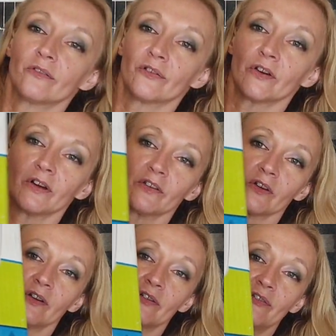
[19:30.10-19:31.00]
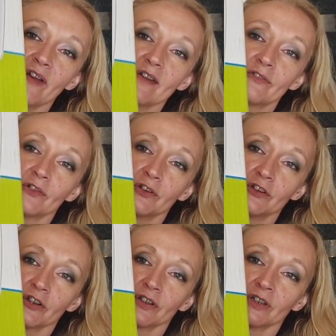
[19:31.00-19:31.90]
for the Thetford
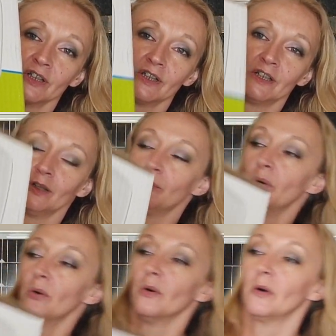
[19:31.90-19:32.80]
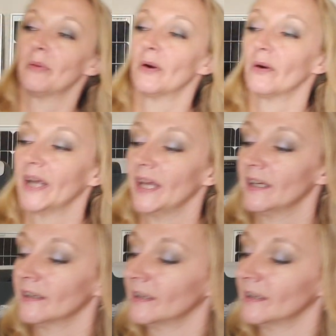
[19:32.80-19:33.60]
porta potty